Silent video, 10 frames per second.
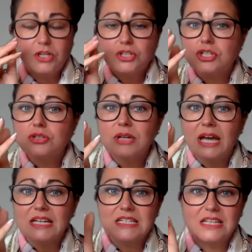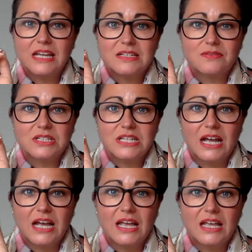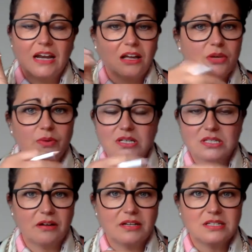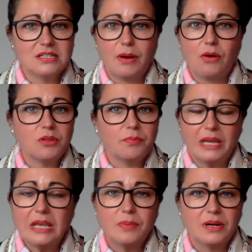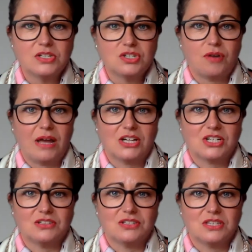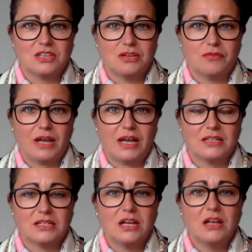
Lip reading: Do you get to the end of the day and are you excited about all the people interactions that you've had,